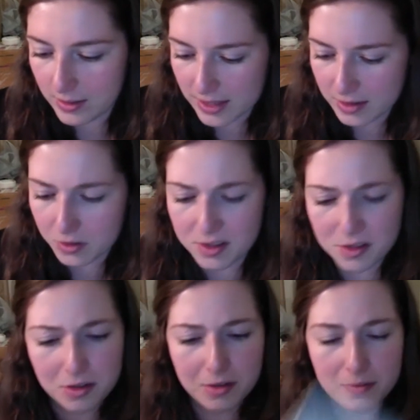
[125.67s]
There's
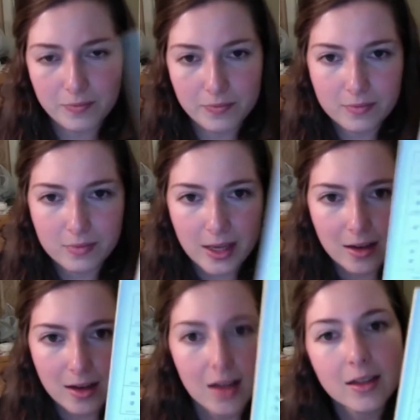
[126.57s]
also
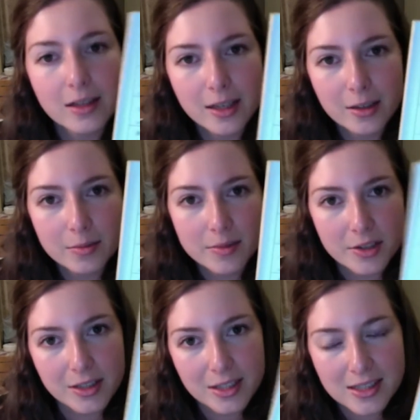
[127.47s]
like color names
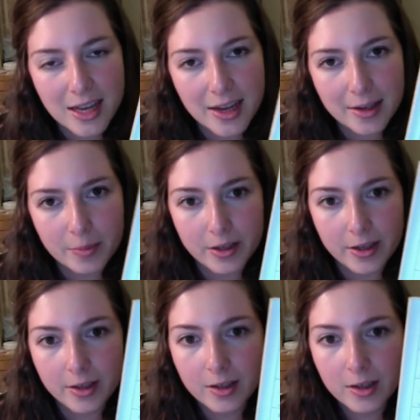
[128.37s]
on the inside,
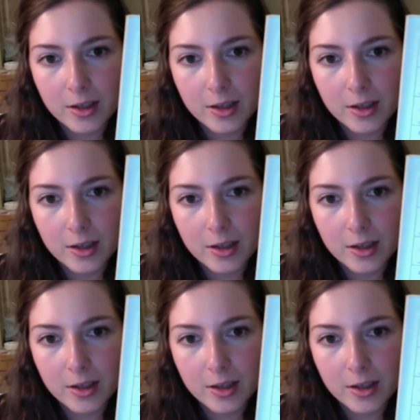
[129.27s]
but